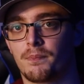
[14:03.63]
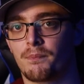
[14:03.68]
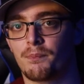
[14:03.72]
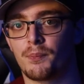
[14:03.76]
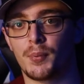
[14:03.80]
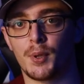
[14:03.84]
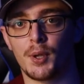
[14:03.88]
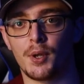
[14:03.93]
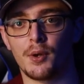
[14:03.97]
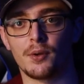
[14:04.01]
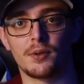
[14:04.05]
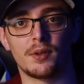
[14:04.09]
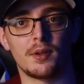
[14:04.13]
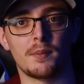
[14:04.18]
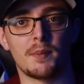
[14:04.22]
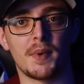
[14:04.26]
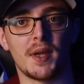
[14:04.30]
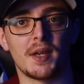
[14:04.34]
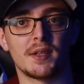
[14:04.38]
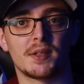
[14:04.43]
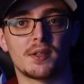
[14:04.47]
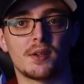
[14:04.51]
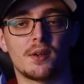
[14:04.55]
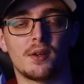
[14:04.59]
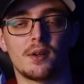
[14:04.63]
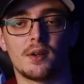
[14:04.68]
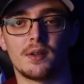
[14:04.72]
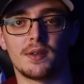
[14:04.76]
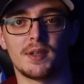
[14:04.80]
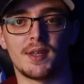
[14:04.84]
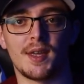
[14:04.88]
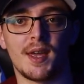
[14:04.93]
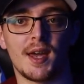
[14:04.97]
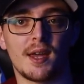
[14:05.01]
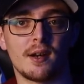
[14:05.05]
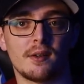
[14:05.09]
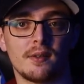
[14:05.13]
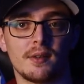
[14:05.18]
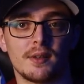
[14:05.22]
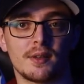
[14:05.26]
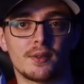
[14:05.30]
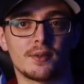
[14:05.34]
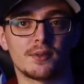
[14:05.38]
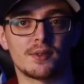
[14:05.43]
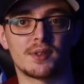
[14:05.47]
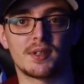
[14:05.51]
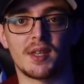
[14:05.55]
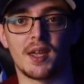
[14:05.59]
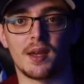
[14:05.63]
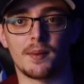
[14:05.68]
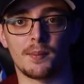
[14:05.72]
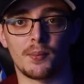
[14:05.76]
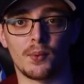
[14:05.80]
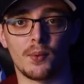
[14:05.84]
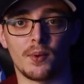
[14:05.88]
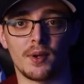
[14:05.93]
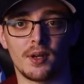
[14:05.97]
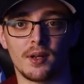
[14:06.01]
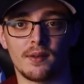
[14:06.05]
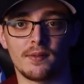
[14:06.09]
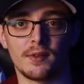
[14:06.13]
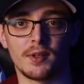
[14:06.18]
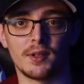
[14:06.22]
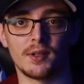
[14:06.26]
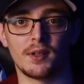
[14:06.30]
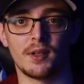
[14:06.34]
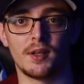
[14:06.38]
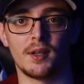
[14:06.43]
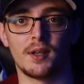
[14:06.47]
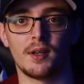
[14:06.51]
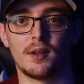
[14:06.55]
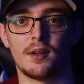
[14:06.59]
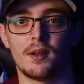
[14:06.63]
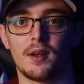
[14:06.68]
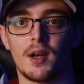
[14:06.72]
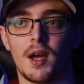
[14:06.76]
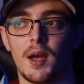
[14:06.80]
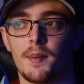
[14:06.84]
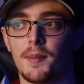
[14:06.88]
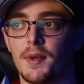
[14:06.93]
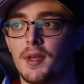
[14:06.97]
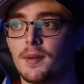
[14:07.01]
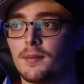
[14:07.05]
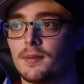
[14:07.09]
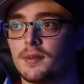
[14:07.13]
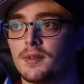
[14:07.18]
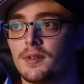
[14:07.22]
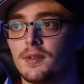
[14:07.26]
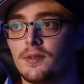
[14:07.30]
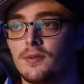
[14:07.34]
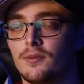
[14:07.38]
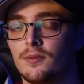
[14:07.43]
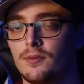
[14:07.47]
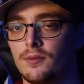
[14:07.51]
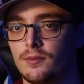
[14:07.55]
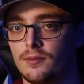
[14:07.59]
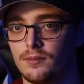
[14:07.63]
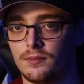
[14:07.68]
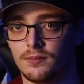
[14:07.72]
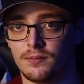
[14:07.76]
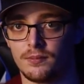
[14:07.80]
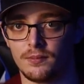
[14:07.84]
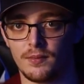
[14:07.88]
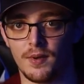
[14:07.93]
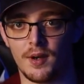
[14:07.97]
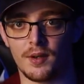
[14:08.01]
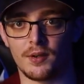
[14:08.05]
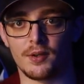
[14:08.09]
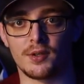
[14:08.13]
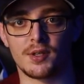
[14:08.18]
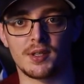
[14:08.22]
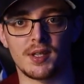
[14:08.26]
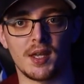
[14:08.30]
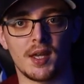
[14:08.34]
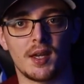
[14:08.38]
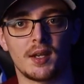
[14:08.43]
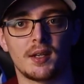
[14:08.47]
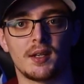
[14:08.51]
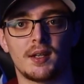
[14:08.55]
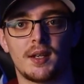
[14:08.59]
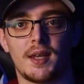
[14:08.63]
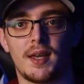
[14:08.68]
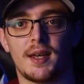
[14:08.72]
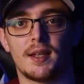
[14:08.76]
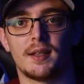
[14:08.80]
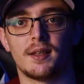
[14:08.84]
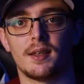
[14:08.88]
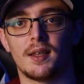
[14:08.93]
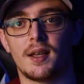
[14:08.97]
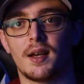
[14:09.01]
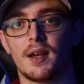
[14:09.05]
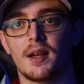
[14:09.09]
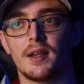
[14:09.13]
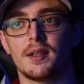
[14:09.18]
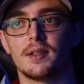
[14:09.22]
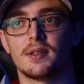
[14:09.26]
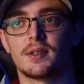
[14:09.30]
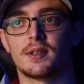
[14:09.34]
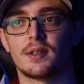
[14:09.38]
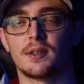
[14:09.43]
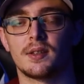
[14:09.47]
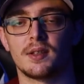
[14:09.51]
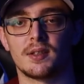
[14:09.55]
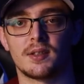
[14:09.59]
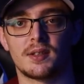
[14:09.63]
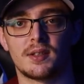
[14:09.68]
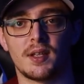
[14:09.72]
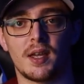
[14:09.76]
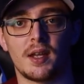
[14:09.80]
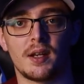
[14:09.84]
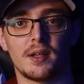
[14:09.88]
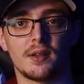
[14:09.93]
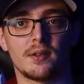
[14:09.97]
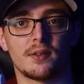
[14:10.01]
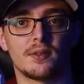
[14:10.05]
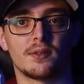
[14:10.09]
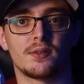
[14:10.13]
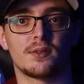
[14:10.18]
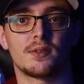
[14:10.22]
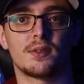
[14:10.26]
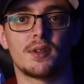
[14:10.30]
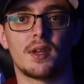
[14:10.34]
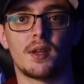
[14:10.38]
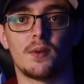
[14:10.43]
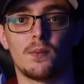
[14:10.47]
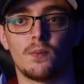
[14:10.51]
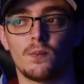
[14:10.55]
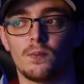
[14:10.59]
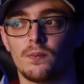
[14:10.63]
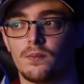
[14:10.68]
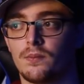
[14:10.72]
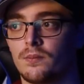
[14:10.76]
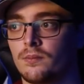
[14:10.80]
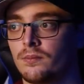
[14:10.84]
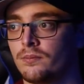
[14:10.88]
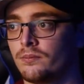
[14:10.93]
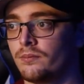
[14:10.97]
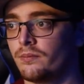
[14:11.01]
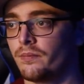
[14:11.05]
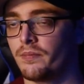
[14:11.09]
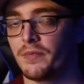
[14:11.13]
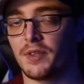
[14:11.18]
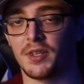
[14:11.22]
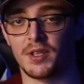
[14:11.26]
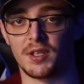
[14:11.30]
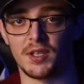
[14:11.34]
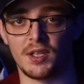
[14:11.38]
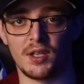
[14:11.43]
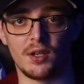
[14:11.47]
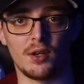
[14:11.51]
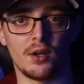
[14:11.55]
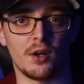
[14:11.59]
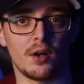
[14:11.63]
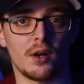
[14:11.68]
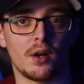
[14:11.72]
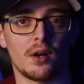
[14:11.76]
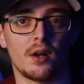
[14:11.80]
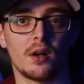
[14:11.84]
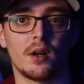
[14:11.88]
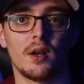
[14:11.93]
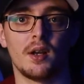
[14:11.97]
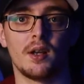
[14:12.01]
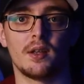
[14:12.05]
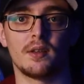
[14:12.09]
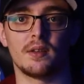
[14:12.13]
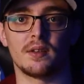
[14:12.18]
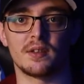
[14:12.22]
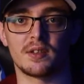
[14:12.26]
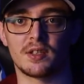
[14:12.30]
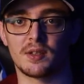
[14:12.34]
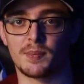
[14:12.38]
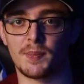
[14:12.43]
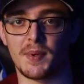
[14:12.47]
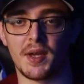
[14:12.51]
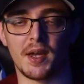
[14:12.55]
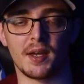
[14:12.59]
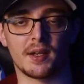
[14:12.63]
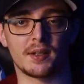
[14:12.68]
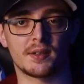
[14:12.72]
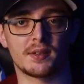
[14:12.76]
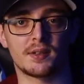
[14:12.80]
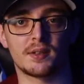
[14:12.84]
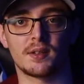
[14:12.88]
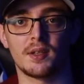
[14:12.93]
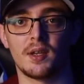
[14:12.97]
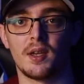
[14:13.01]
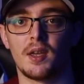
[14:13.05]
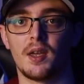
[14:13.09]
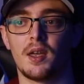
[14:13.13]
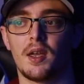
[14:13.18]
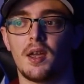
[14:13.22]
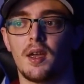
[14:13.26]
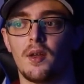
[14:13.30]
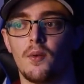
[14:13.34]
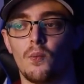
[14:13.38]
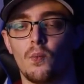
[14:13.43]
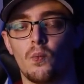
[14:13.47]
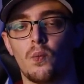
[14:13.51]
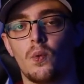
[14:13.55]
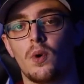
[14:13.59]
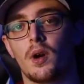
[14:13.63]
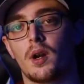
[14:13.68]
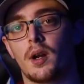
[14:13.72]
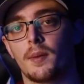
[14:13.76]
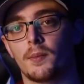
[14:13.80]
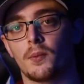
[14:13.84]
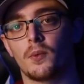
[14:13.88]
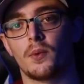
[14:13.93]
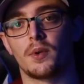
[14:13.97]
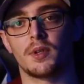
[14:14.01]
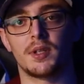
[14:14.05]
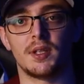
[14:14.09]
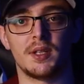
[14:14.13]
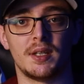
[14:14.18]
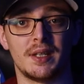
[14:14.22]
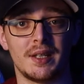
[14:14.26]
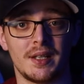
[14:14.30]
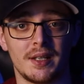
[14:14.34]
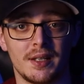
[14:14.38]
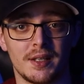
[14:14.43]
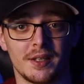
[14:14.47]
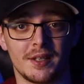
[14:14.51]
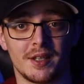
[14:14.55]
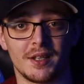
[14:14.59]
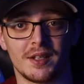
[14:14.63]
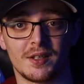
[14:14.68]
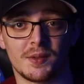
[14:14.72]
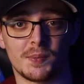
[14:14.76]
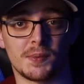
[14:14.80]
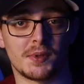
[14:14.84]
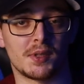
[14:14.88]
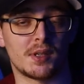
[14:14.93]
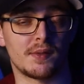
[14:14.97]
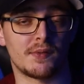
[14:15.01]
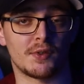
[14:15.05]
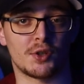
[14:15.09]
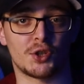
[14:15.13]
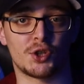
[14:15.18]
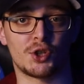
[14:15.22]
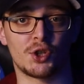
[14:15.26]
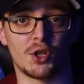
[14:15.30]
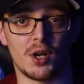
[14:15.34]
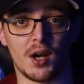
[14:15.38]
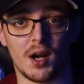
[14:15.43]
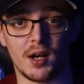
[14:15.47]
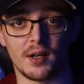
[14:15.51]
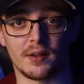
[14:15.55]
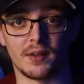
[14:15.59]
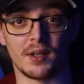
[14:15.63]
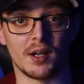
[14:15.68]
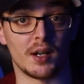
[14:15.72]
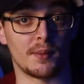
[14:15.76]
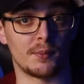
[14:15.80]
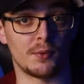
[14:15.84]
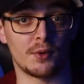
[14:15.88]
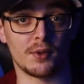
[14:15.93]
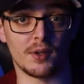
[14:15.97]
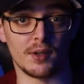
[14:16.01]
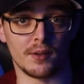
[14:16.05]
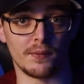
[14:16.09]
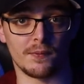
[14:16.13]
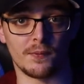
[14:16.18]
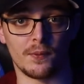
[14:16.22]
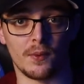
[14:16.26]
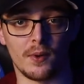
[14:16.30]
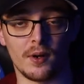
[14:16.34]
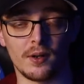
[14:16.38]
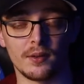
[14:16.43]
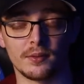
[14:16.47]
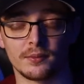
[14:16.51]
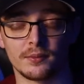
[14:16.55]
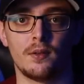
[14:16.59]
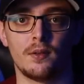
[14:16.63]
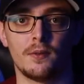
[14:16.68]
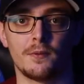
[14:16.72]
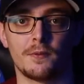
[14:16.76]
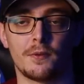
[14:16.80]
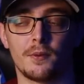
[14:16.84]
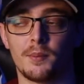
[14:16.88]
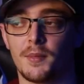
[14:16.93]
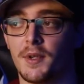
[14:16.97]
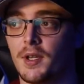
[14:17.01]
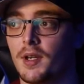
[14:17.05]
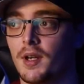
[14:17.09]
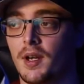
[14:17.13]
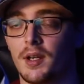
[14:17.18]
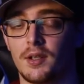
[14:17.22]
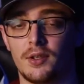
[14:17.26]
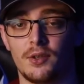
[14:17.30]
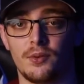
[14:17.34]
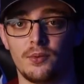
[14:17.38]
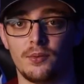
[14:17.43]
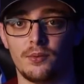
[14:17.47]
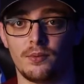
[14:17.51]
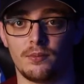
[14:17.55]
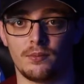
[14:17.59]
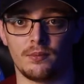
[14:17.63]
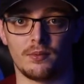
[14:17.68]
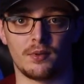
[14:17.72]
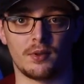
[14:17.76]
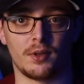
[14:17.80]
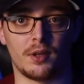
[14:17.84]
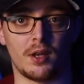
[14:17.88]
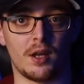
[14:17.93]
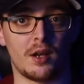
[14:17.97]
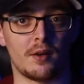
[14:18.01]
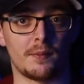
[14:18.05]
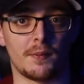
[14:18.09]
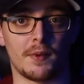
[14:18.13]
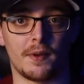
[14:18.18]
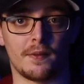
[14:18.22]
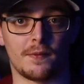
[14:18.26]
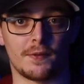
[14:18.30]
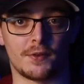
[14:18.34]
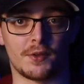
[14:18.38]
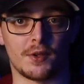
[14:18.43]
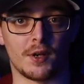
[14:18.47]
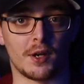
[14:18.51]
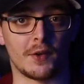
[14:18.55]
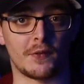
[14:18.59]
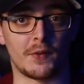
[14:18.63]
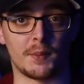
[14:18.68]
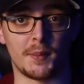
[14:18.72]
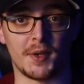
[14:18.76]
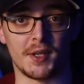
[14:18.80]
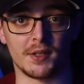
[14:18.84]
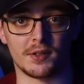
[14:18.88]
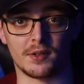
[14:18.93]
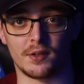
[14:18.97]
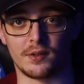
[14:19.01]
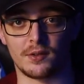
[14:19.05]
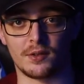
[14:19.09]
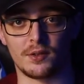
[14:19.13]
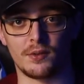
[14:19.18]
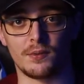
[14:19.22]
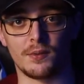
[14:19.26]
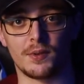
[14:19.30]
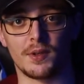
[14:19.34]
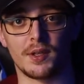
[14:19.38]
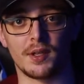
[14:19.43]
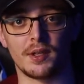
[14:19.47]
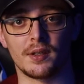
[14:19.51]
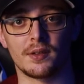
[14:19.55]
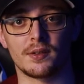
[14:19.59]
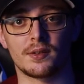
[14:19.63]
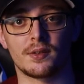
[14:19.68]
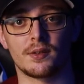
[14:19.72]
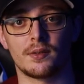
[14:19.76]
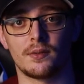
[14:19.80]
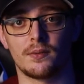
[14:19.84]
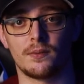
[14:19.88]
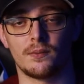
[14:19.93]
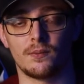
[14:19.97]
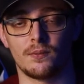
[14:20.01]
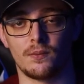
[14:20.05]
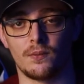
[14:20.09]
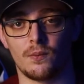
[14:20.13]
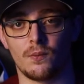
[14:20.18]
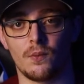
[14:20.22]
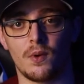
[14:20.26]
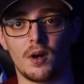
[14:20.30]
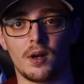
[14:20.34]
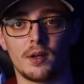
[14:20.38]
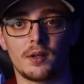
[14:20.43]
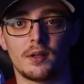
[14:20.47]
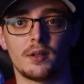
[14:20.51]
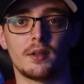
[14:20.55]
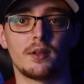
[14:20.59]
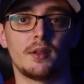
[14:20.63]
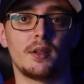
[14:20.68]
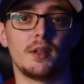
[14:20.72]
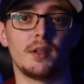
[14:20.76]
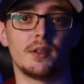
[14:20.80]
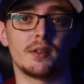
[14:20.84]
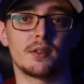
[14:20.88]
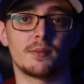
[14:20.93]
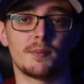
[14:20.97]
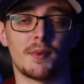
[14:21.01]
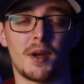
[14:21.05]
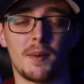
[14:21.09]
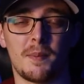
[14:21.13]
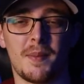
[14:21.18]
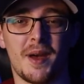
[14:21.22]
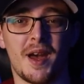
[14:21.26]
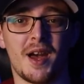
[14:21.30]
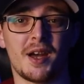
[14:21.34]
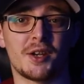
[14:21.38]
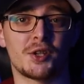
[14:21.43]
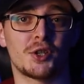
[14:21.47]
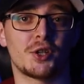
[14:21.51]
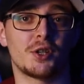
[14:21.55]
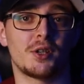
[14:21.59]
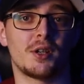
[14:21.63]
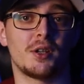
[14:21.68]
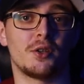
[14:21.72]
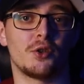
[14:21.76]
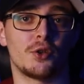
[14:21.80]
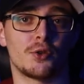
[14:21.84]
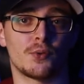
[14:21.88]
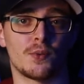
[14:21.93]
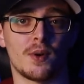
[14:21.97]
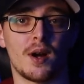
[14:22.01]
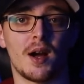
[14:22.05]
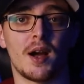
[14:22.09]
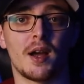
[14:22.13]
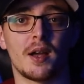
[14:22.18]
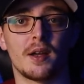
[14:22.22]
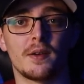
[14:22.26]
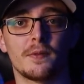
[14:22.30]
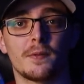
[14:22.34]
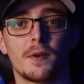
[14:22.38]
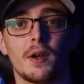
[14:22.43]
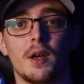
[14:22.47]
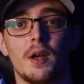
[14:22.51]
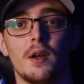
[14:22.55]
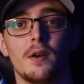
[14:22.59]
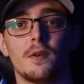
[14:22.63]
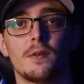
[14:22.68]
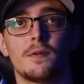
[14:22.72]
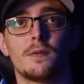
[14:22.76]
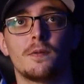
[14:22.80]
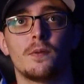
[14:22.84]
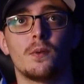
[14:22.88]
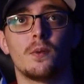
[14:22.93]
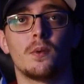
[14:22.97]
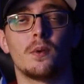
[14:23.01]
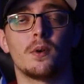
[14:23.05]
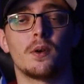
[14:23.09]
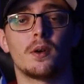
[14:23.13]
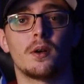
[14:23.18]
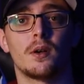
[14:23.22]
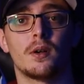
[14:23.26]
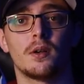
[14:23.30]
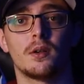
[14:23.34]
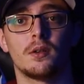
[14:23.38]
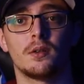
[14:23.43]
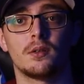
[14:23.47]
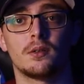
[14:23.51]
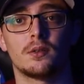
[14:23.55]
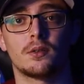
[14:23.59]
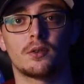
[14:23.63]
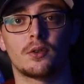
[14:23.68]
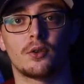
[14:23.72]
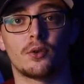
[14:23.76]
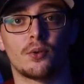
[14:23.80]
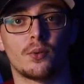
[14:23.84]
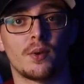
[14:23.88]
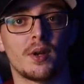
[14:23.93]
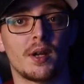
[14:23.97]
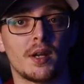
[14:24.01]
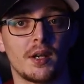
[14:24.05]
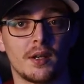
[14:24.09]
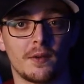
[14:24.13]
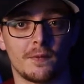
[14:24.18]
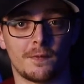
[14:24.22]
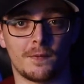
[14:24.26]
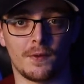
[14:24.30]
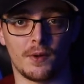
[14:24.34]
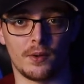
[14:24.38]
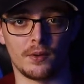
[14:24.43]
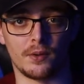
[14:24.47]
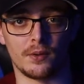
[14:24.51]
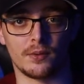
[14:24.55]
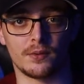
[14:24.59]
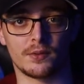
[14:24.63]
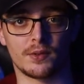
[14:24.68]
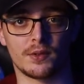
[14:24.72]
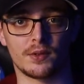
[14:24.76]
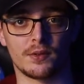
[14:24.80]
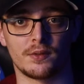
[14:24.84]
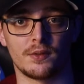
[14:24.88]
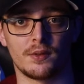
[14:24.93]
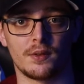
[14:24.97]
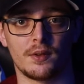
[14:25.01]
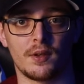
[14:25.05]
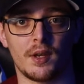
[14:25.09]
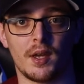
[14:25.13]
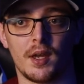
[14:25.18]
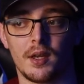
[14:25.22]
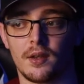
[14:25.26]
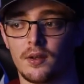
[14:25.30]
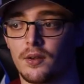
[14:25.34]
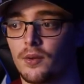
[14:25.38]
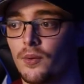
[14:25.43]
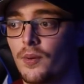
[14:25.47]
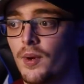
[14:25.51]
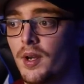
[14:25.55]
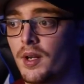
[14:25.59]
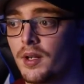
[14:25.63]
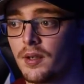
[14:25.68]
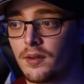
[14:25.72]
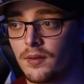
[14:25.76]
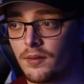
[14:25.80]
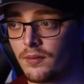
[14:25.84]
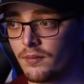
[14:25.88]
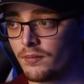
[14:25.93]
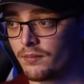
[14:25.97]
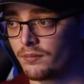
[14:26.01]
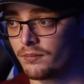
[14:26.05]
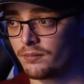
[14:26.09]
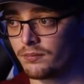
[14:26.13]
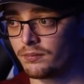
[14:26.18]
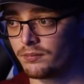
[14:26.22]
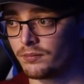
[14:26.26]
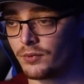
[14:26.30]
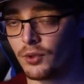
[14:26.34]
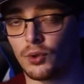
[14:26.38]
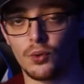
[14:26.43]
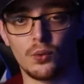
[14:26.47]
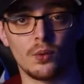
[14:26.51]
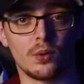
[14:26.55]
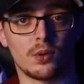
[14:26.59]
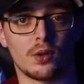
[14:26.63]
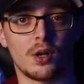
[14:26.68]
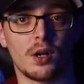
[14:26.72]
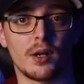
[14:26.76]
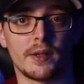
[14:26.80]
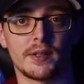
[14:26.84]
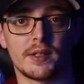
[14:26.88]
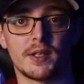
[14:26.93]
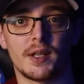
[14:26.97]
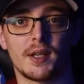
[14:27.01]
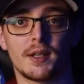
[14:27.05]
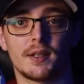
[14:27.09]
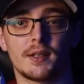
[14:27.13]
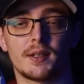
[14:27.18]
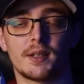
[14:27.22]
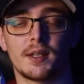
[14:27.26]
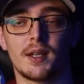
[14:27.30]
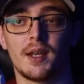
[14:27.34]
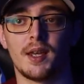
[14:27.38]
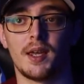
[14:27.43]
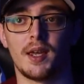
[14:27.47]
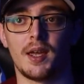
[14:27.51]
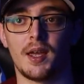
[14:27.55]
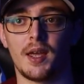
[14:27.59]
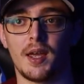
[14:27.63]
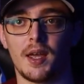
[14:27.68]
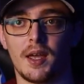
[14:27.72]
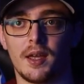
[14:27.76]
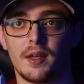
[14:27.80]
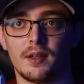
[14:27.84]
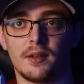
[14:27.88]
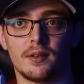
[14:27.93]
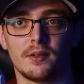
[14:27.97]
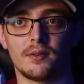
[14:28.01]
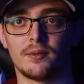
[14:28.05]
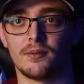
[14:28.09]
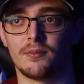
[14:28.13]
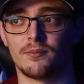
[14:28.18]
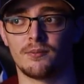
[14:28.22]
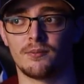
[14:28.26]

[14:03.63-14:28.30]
purely based on the analytical standpoint of it. I'm able to understand and analyze the settings and the gear, the specs, and what I'm going to need to get a specific shot that I'm looking for. For me, I do a lot of my photography based on two things. One is my passion and drive for creating photos and creating cool content and